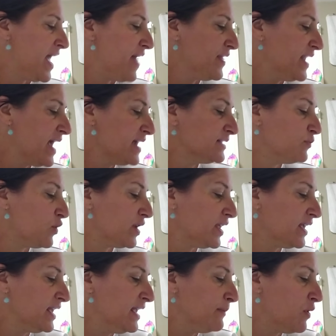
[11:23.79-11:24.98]
The next morning,
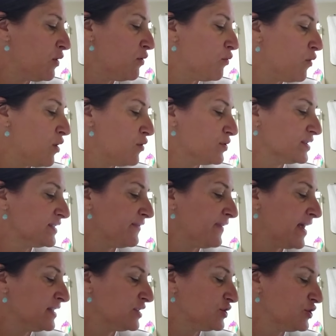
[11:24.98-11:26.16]
Chemo woke to
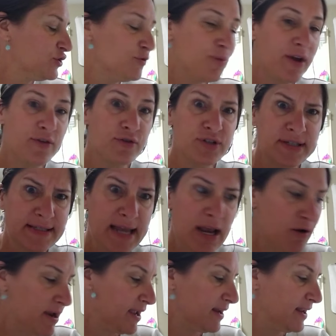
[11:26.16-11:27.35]
find his two brothers
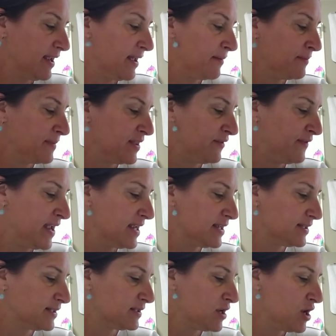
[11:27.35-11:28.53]
staring at him in the
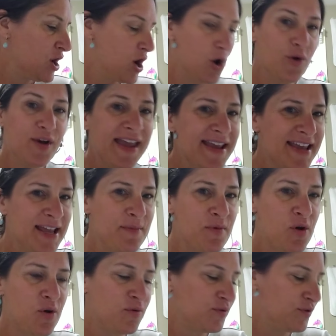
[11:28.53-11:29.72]
face. Okay,
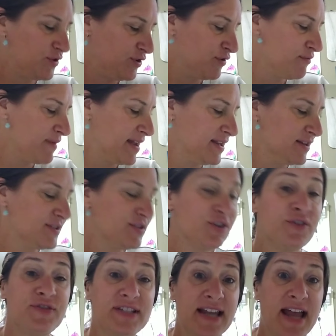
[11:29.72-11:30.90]
Chemo, you're ready to
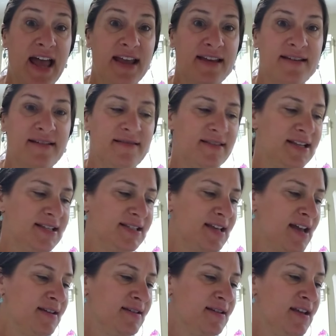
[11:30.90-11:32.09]
surf today, they said.